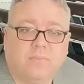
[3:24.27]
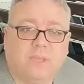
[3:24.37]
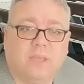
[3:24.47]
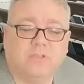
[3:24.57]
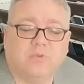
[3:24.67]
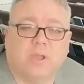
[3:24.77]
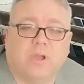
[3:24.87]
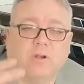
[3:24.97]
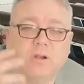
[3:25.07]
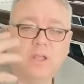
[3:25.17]
because we
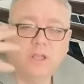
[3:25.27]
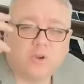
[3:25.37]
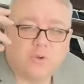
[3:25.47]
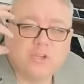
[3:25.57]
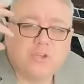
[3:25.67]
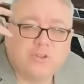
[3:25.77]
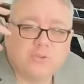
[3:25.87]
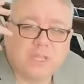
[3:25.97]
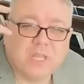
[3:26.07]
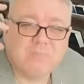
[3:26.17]
are creatures
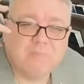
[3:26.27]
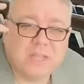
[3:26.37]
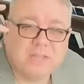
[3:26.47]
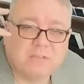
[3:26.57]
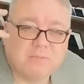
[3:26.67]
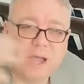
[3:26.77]
with immense